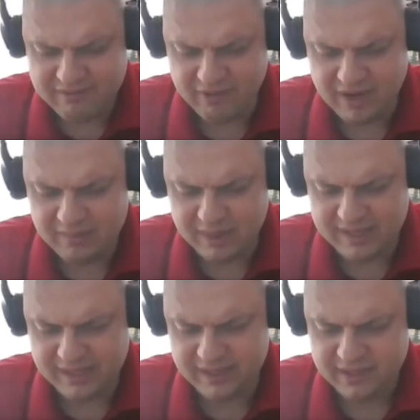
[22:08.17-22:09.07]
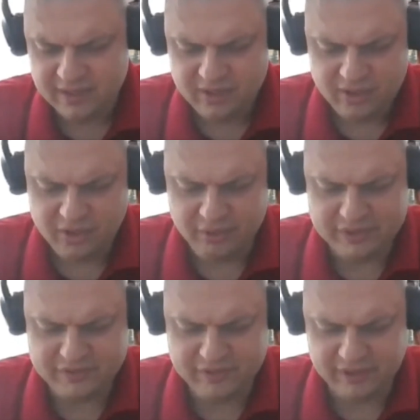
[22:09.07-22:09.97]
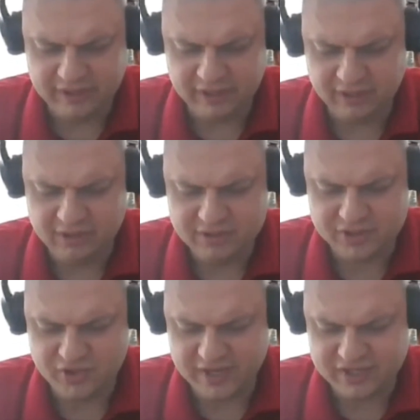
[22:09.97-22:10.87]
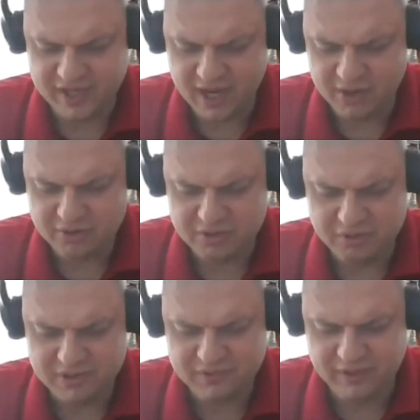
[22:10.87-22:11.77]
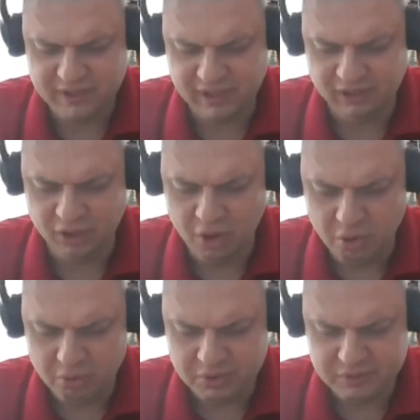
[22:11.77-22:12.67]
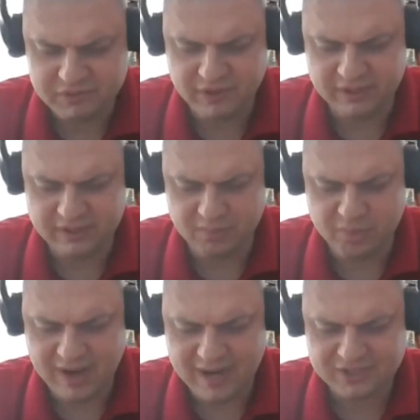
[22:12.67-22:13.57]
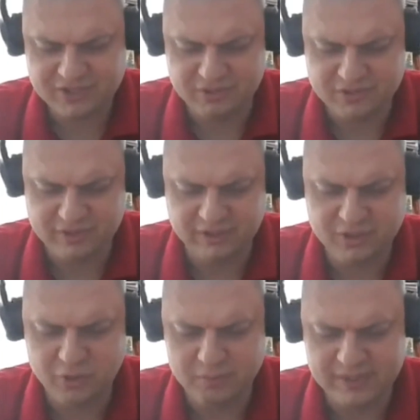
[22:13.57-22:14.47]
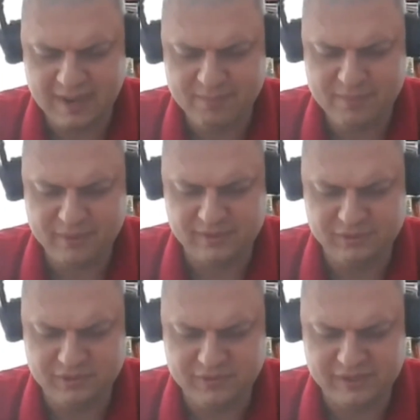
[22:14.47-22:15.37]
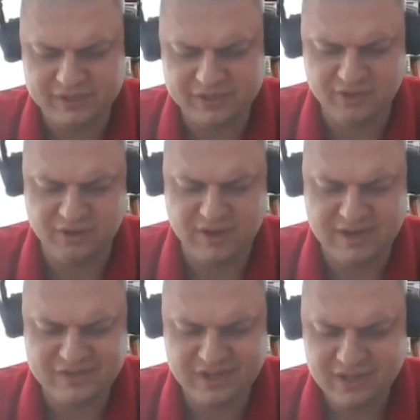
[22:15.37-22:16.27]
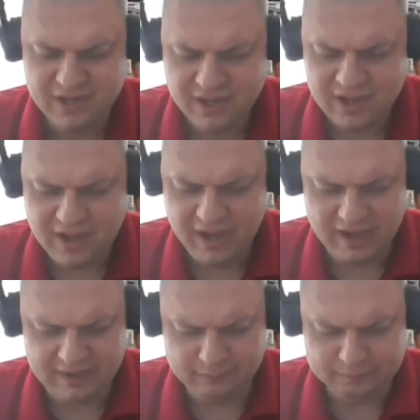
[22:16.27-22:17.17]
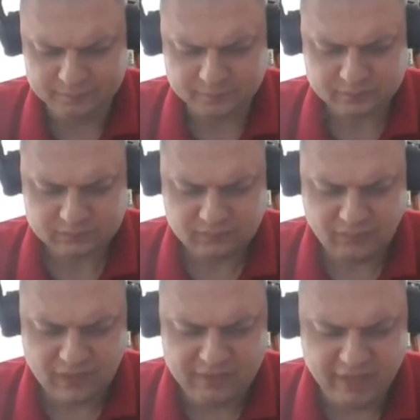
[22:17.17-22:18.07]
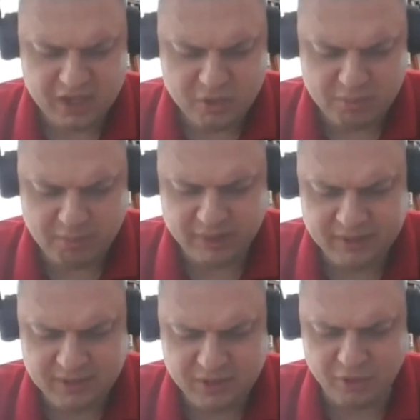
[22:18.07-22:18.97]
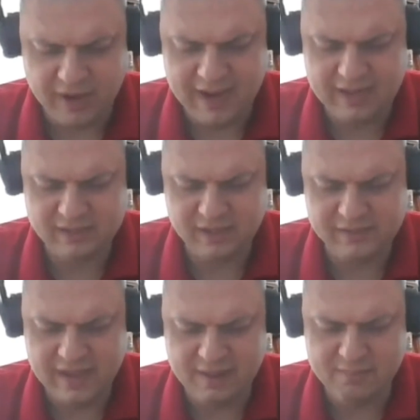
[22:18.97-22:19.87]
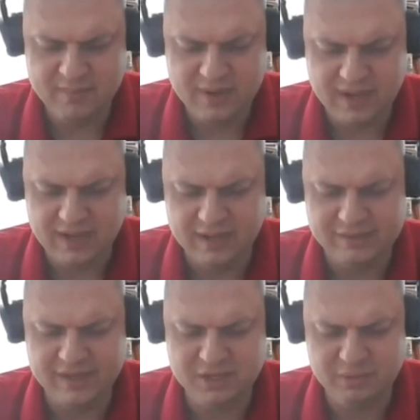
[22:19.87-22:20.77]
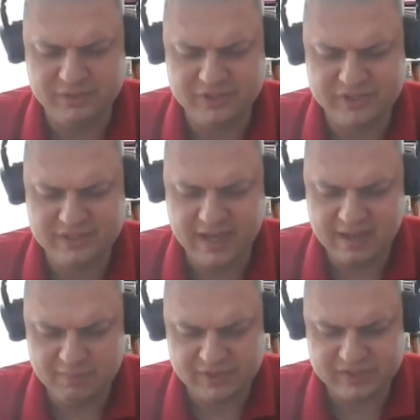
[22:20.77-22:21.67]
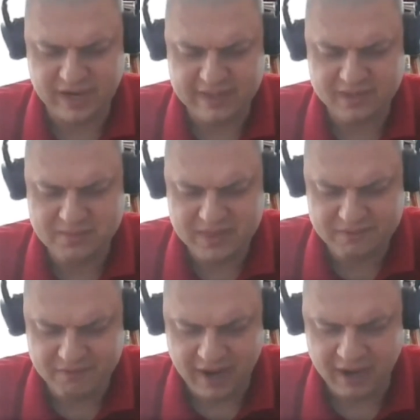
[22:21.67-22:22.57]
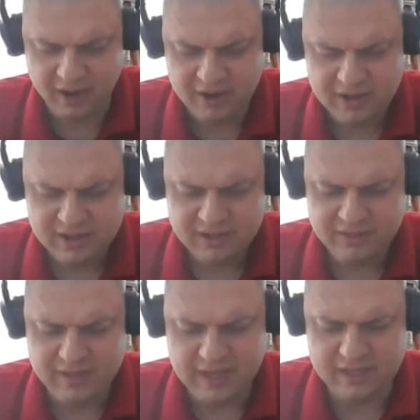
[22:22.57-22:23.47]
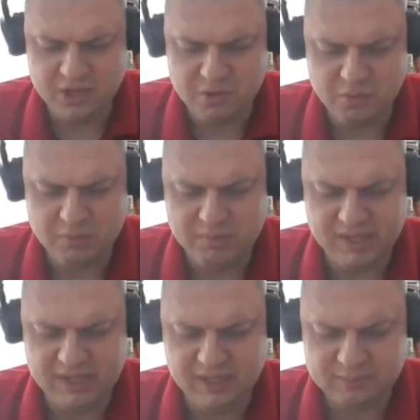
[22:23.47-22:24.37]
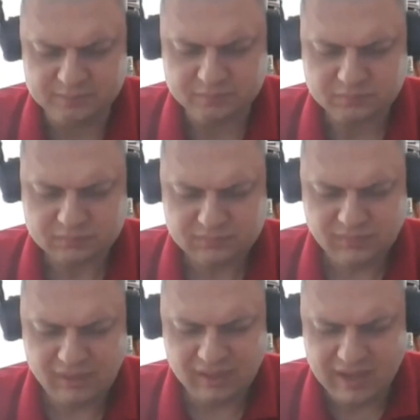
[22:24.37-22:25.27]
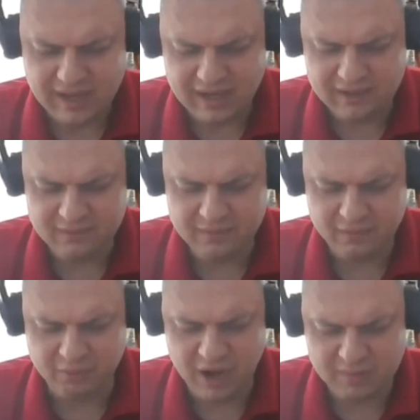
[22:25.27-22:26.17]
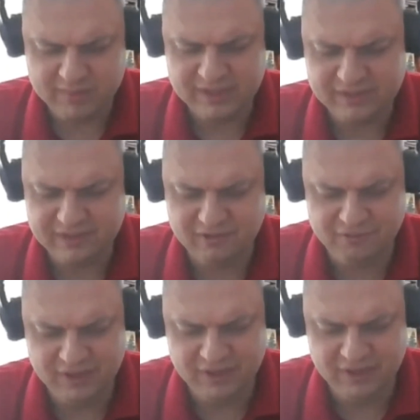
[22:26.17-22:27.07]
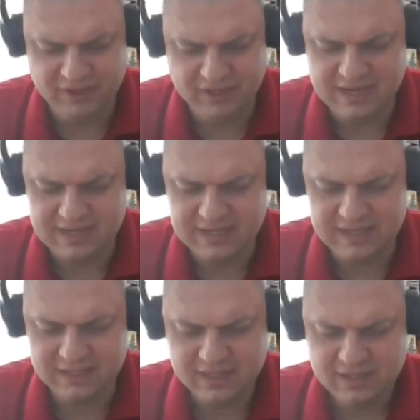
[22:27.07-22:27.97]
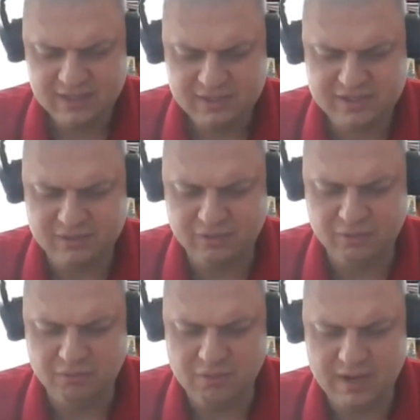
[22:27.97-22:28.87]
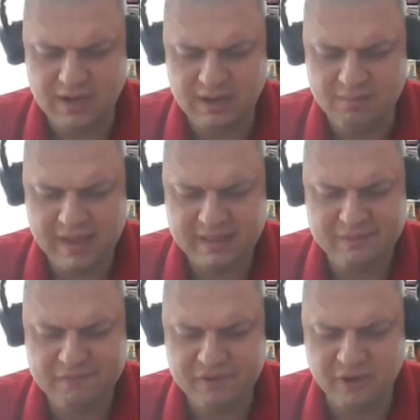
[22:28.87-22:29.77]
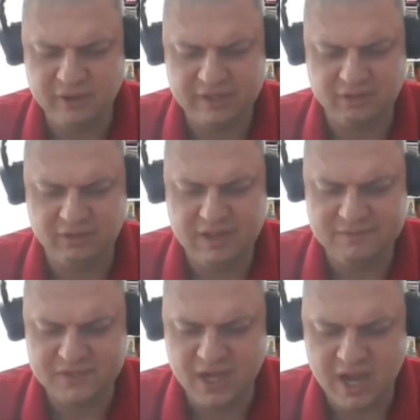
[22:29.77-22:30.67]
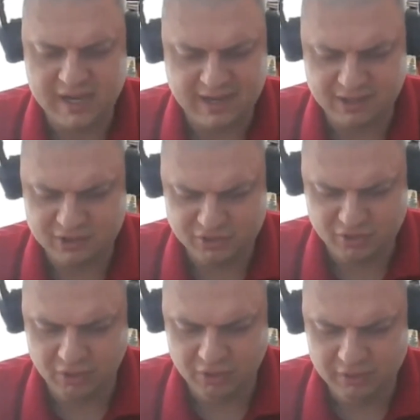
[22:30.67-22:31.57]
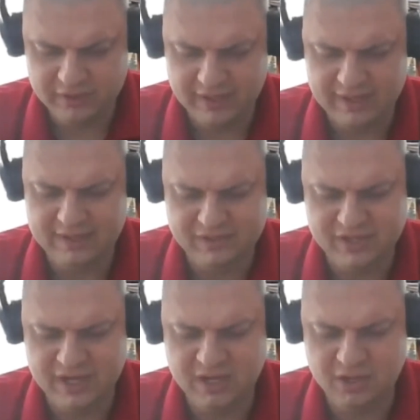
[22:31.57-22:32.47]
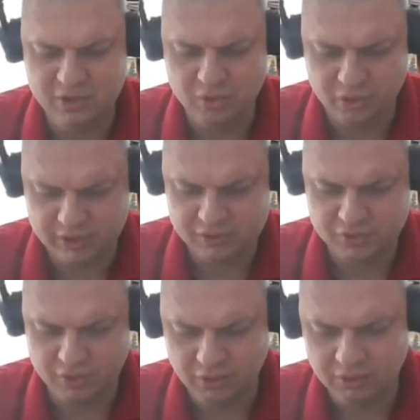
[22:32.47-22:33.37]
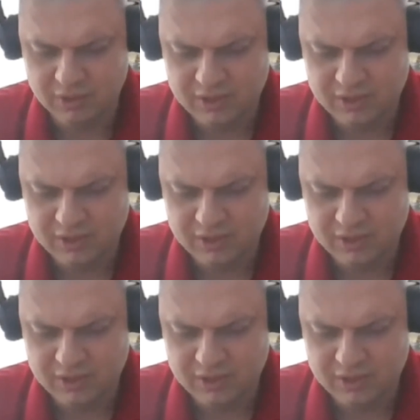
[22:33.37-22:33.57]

for anybody who is feeling stressed out, who is feeling alone, who's feeling depressed, who's feeling cooped up, who's feeling stir crazy, that you would put your hand on them, that you would stand beside them in the fire, that you would be the rock beneath their feet that they need to make them feel like their life is not out of control, that it is in your control.